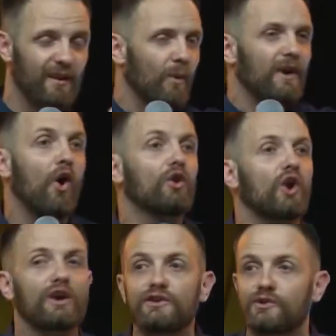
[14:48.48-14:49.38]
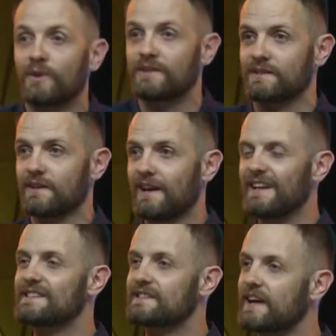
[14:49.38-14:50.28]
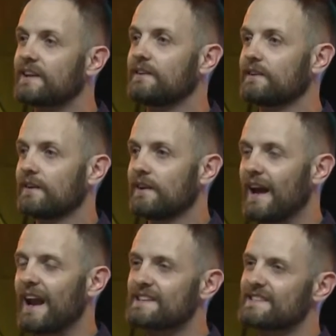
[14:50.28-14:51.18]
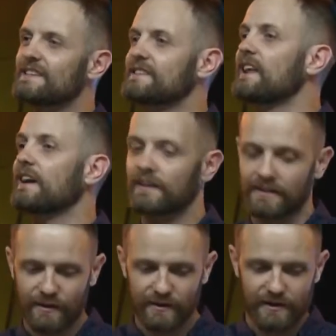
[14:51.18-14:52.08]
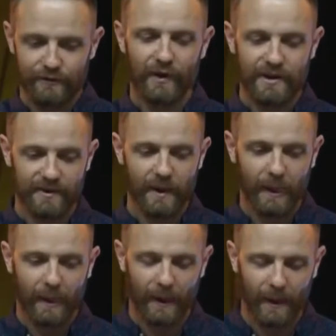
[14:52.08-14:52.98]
I want to hold on to it instead. And I stay stuck forever.